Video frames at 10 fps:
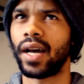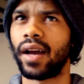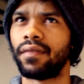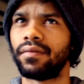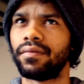kind
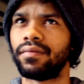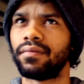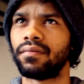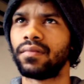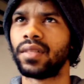of
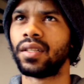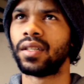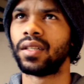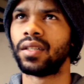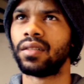
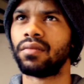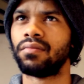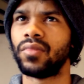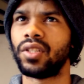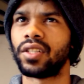
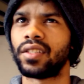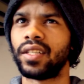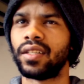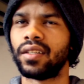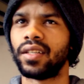just
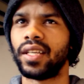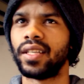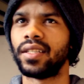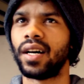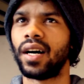his